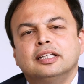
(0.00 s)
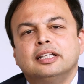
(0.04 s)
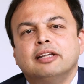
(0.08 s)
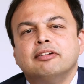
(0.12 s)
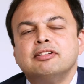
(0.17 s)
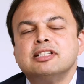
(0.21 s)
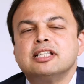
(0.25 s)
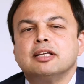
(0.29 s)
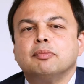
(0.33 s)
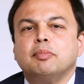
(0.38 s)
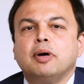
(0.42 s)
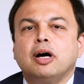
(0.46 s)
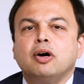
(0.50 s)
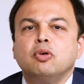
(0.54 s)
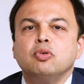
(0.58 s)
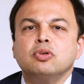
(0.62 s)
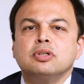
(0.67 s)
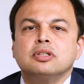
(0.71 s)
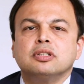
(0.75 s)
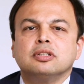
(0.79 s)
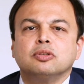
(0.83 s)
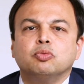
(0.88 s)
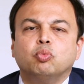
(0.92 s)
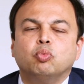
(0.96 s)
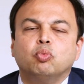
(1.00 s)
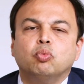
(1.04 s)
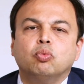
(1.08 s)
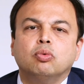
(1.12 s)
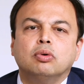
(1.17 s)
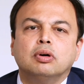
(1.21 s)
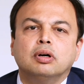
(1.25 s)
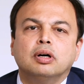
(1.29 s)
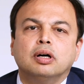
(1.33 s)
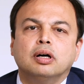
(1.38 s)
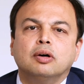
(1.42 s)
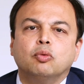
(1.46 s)
there is about
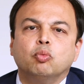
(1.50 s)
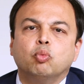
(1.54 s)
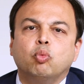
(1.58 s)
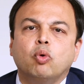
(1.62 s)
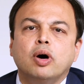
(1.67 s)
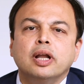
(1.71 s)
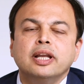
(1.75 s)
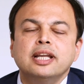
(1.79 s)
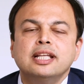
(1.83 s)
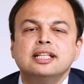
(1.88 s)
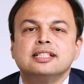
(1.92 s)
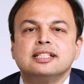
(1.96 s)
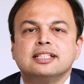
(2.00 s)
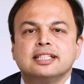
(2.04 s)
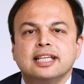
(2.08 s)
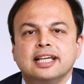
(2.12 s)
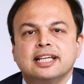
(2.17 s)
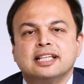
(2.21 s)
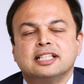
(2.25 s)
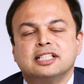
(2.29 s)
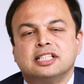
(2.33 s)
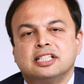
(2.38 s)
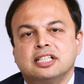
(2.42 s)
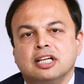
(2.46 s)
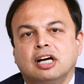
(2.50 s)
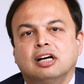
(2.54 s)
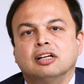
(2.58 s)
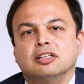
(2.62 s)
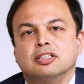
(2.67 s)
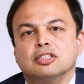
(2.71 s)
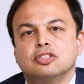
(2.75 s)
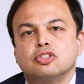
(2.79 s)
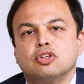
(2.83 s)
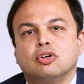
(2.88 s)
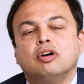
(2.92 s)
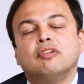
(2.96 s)
1 in 6
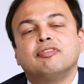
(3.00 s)
chance